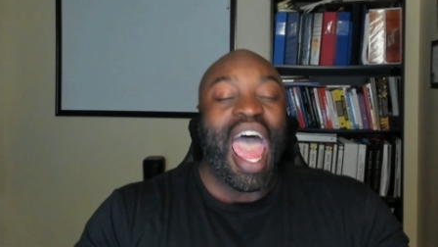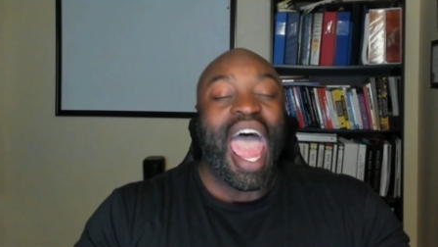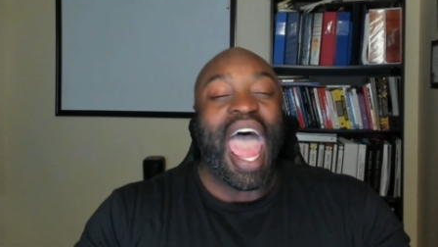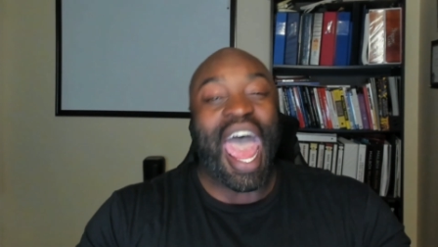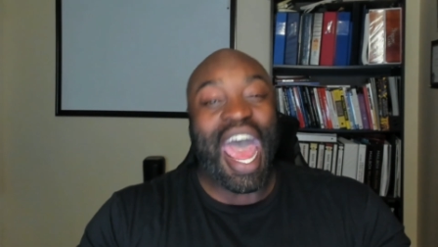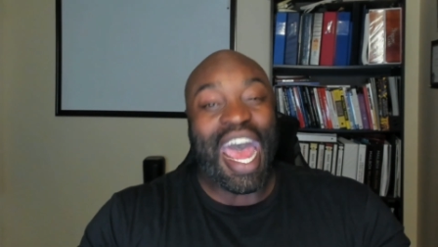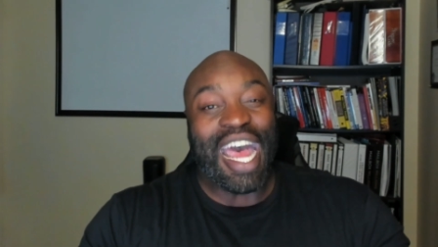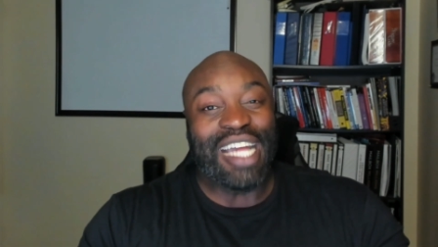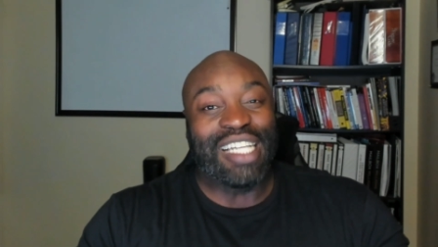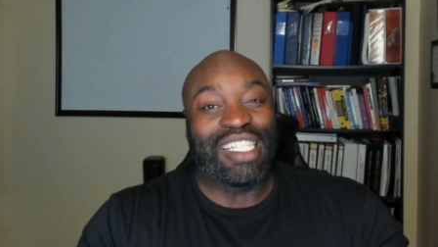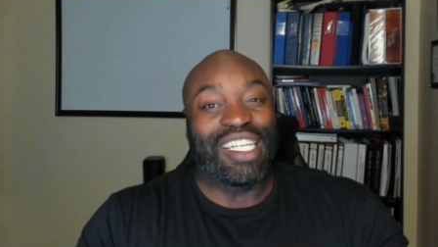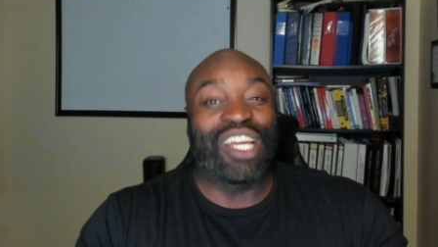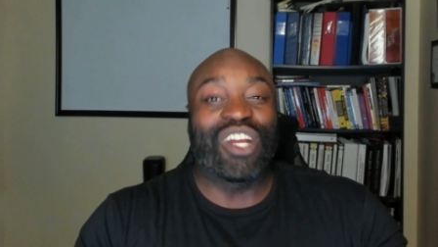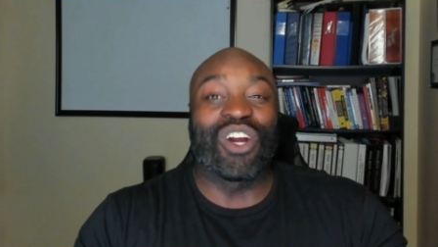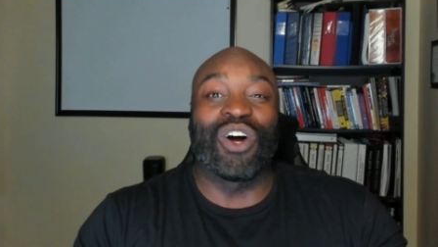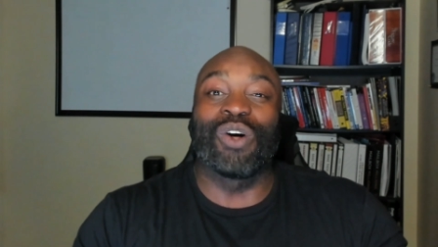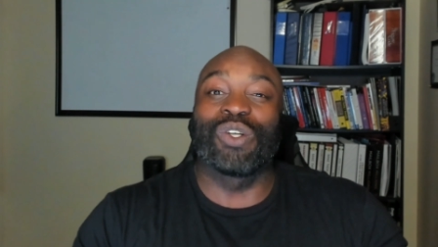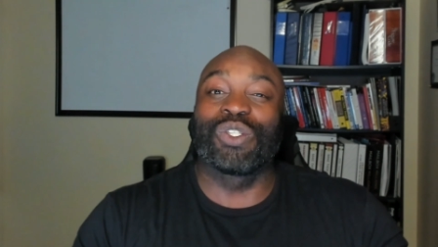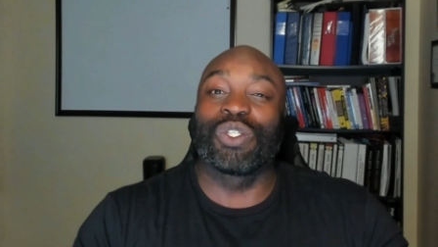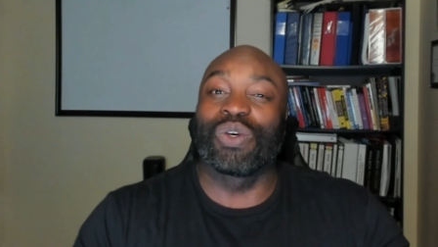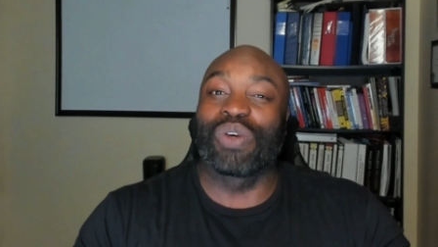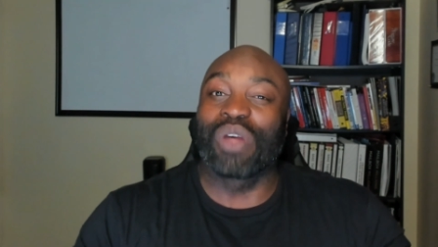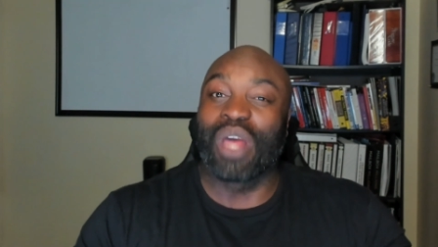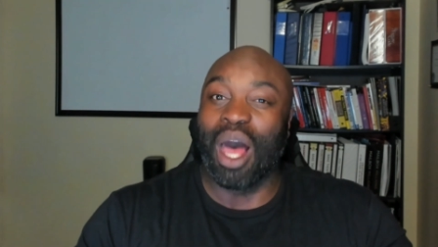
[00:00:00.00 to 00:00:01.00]
and it
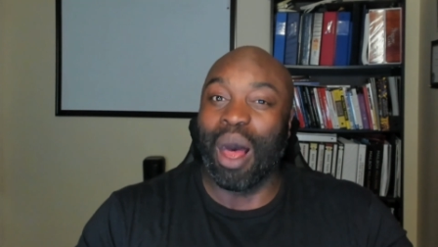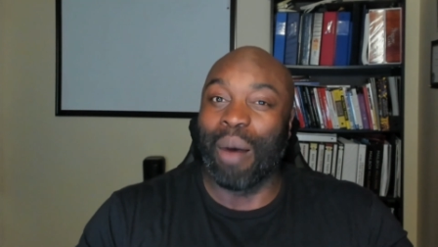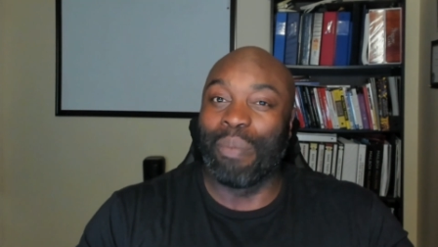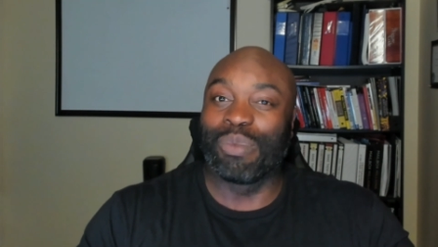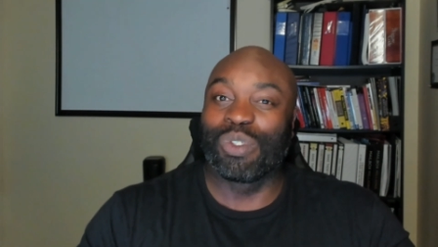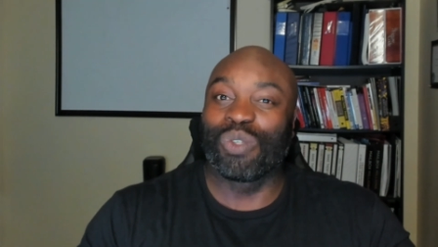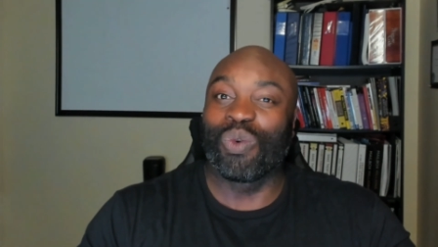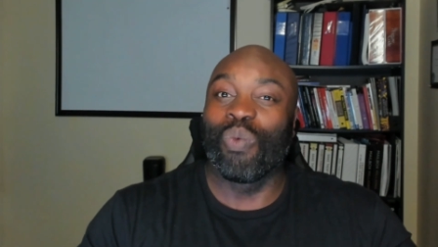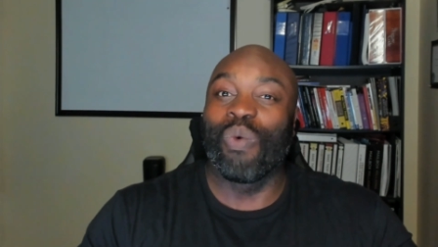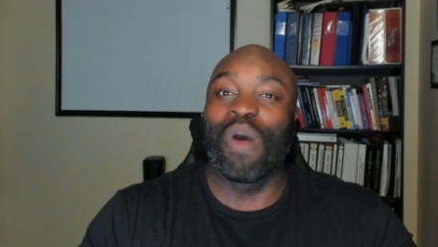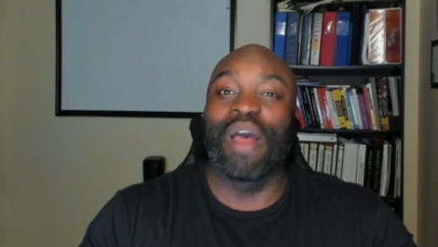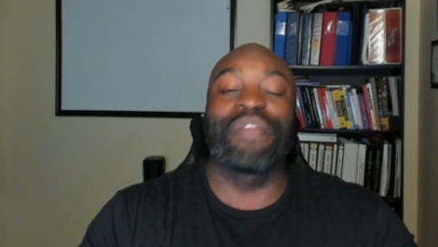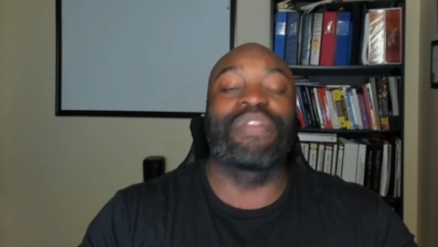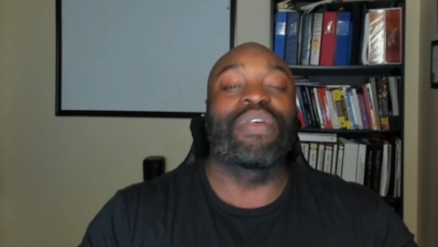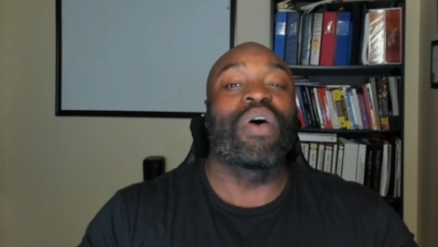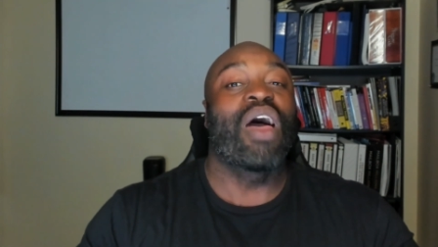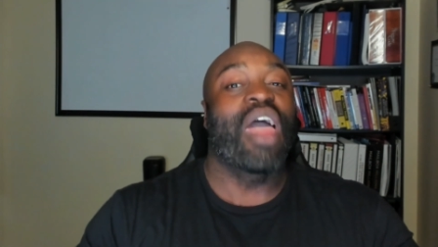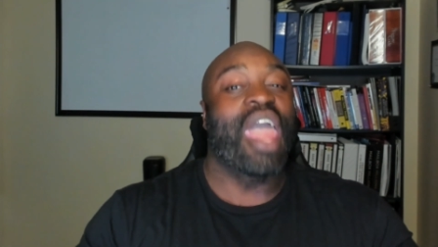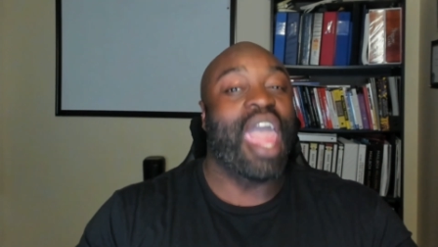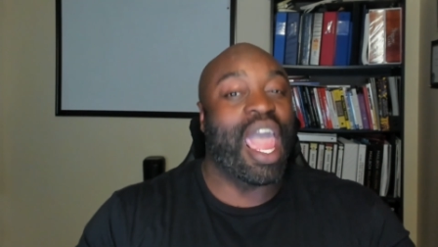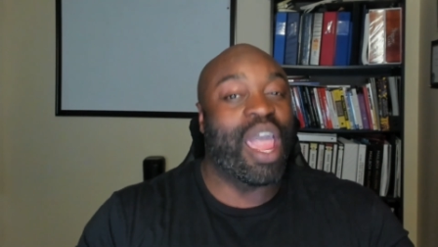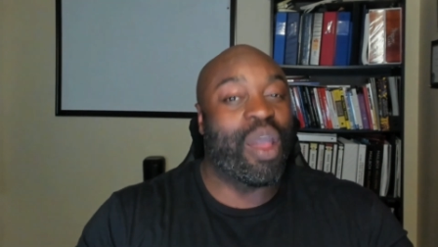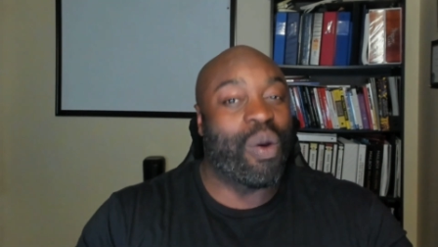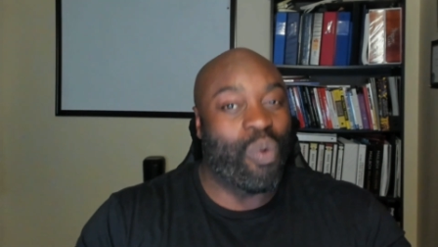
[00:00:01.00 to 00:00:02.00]
also comes with
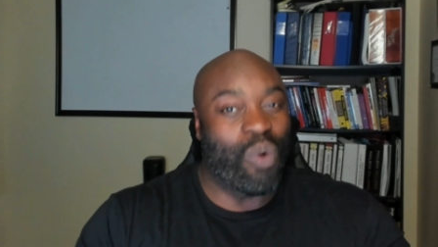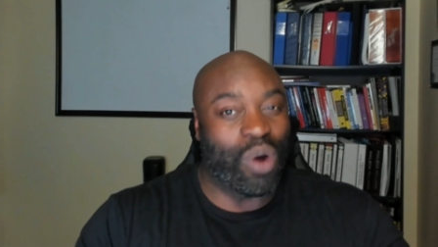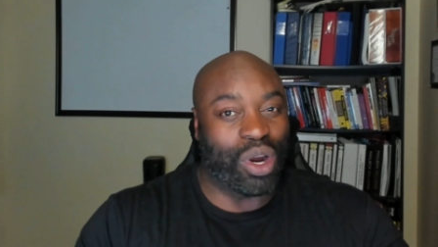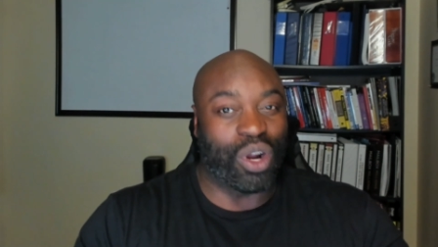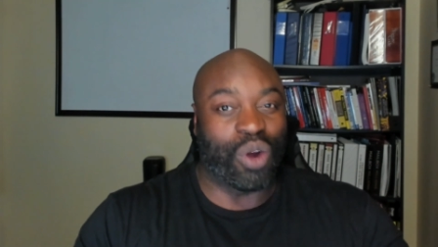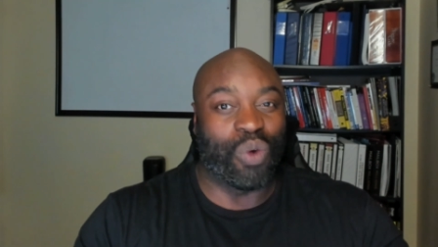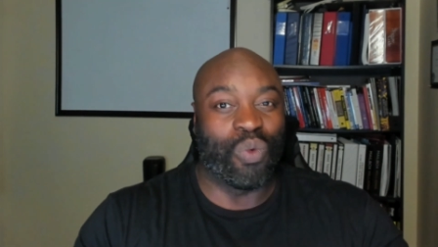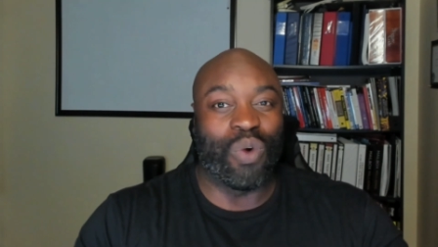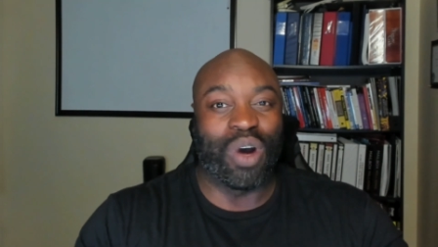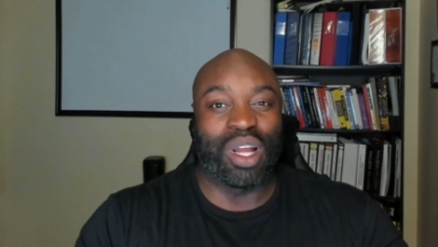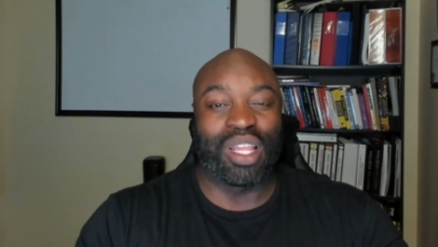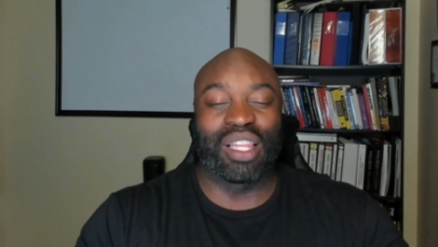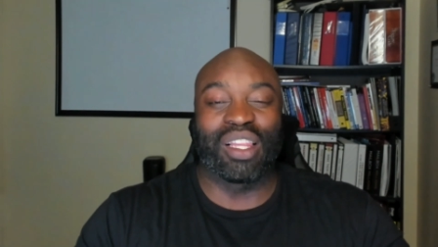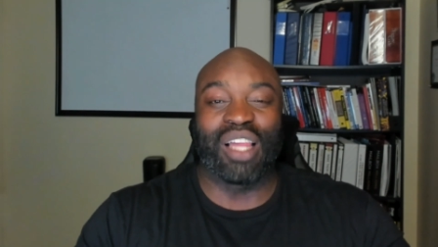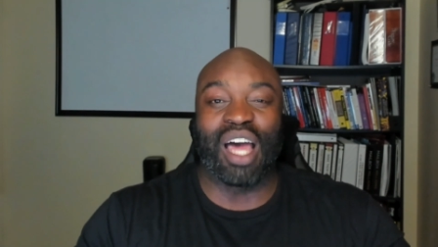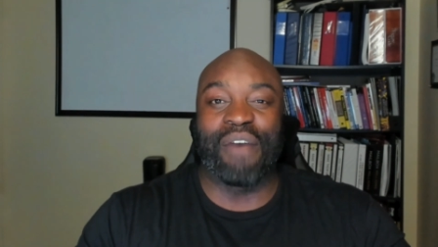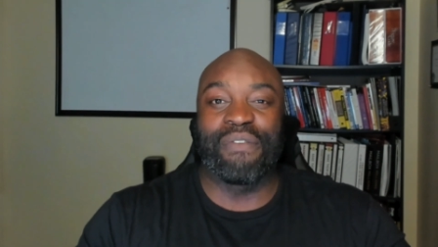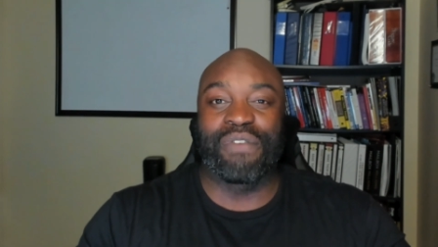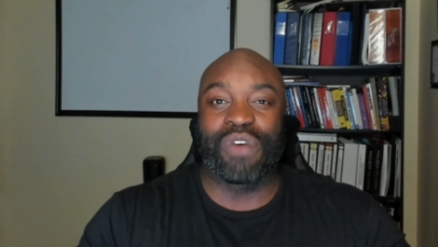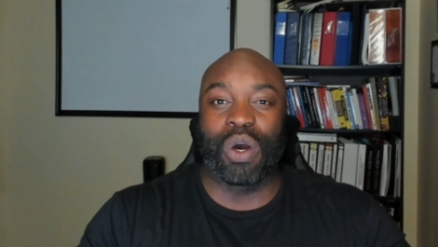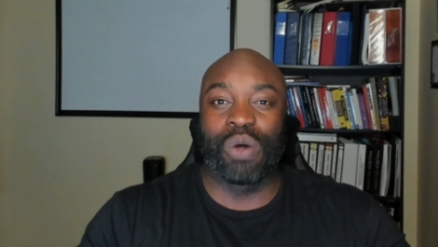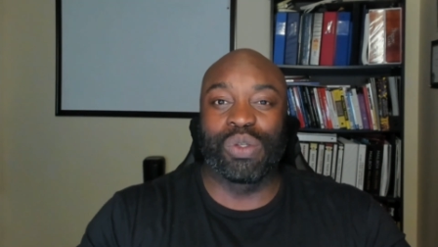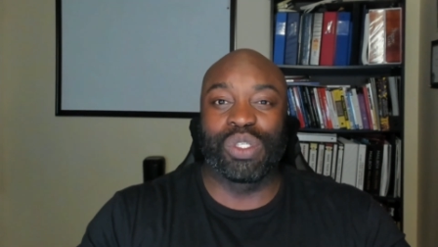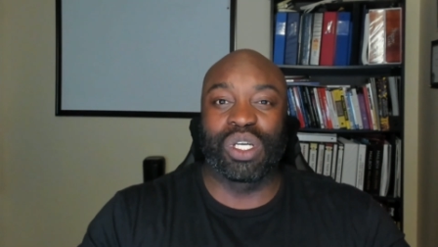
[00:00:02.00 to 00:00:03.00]
a one-on-one
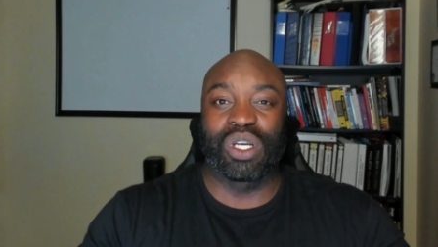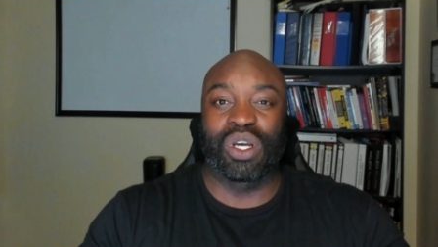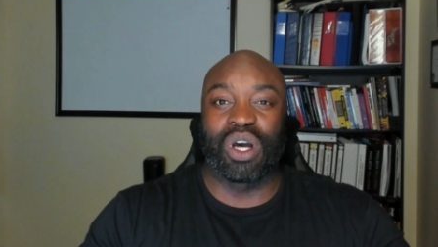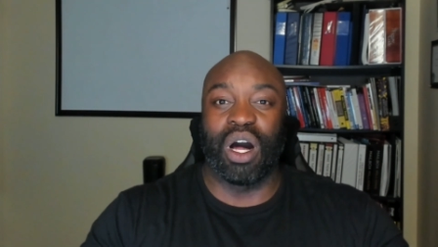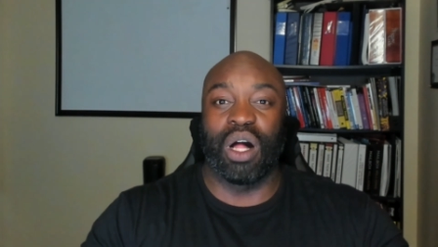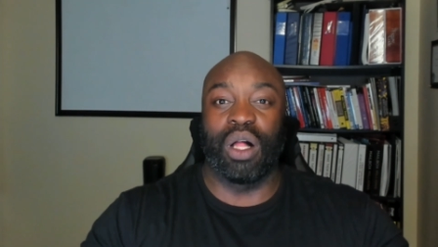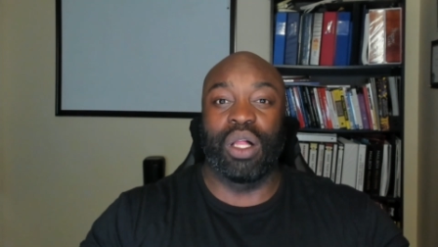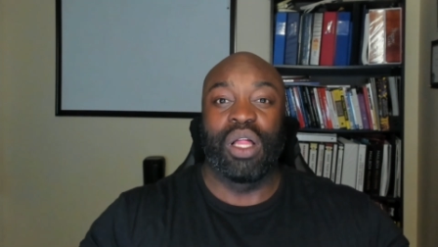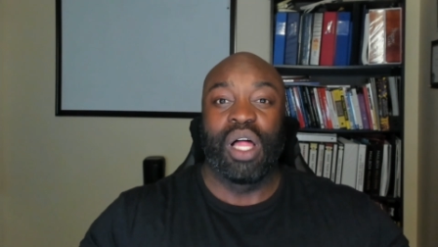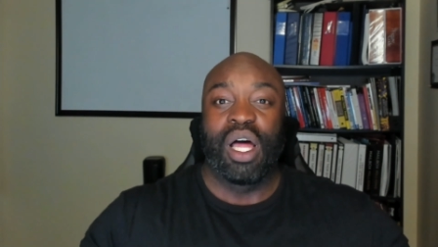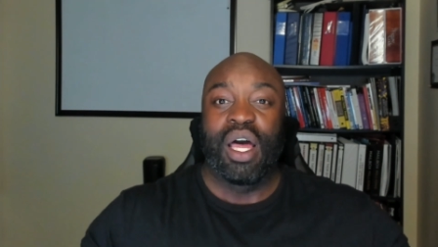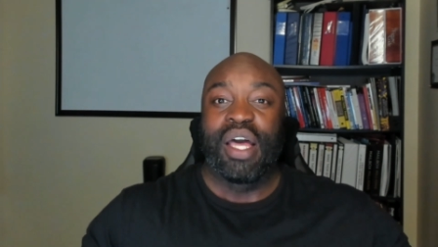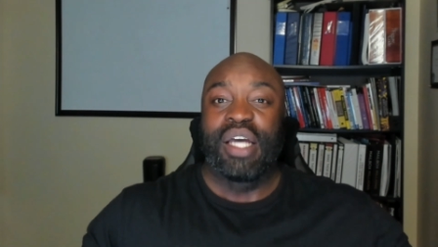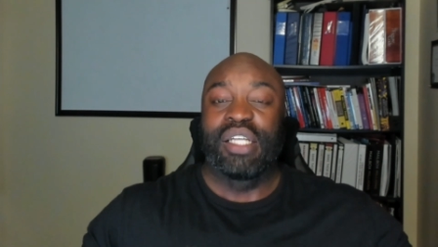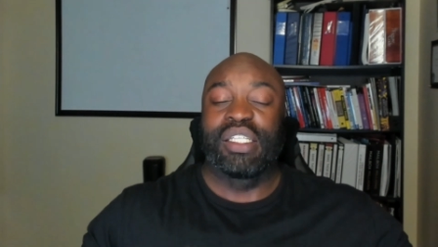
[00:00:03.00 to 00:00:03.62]
live coaching call